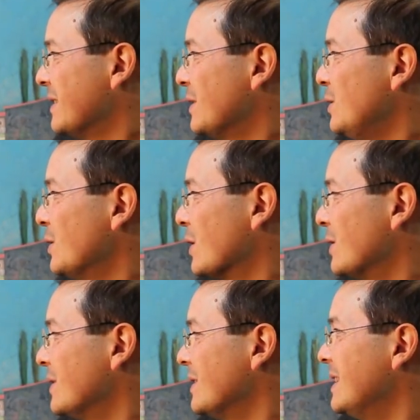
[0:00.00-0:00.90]

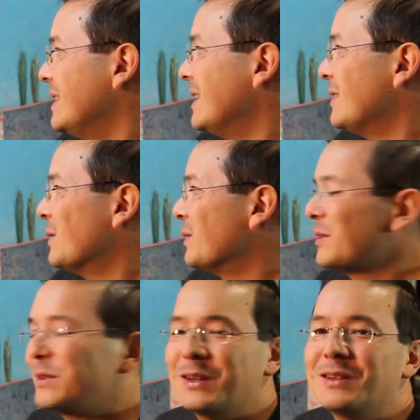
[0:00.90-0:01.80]
it
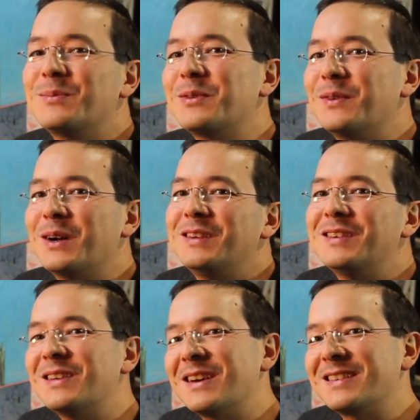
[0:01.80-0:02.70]
kind of provides
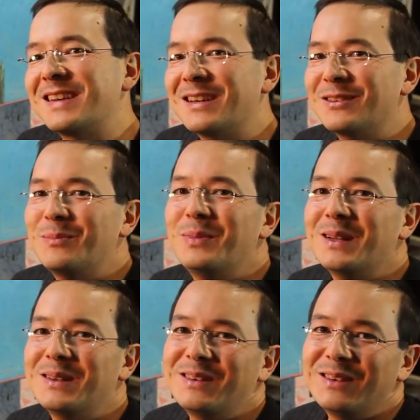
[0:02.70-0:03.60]
a nice
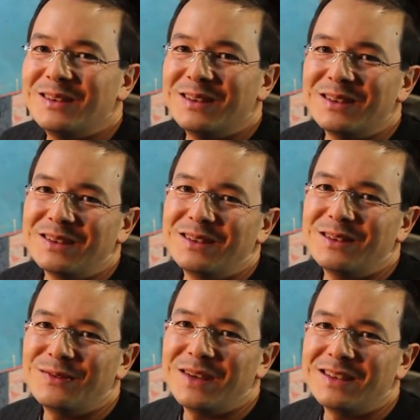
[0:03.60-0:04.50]
counterbalance to
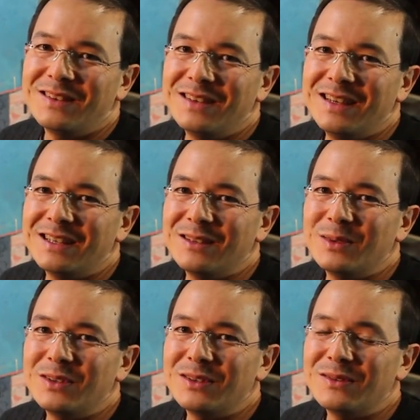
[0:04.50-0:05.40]
the fantasy
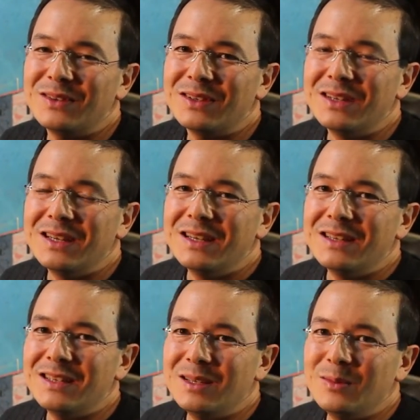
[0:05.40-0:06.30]
elements of the
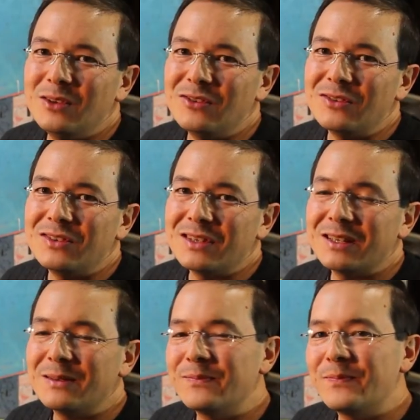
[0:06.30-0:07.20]
images,
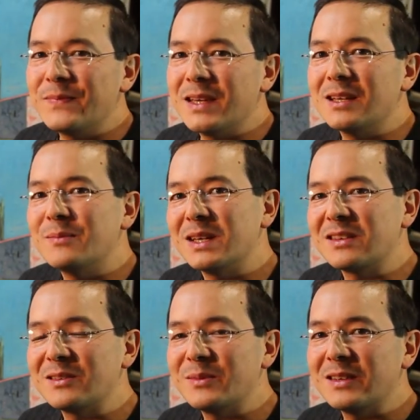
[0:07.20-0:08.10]
and it
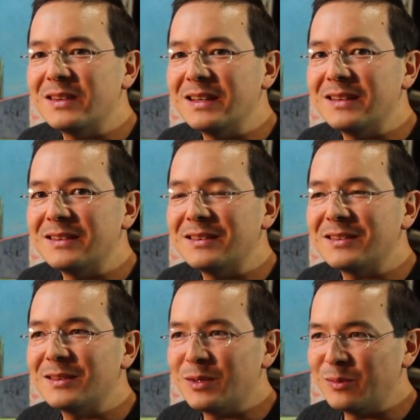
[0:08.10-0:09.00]
makes them, I think,
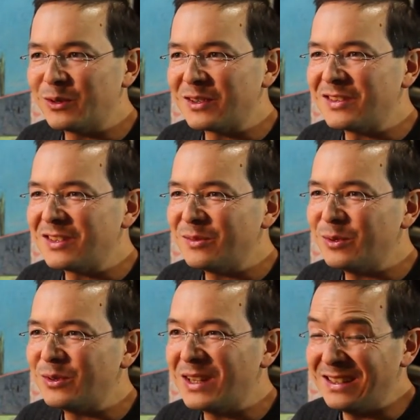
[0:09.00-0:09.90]
somewhat more
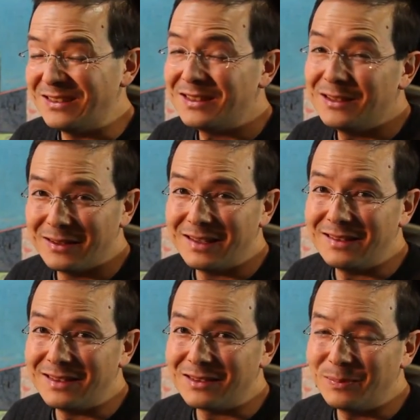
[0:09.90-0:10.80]
accessible and a lot
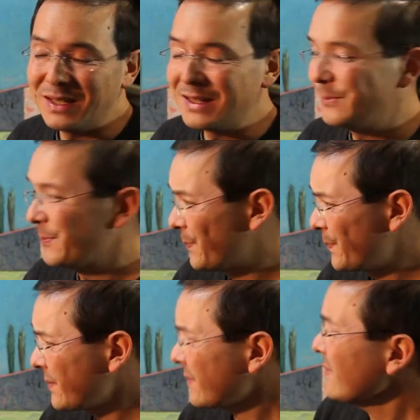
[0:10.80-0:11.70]
easier to paint.
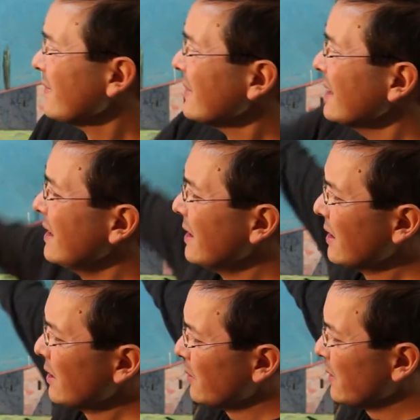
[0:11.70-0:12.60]

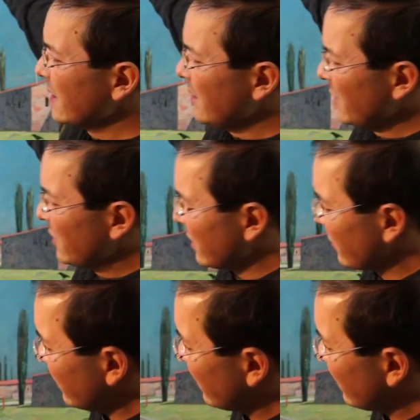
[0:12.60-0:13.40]
With an image such as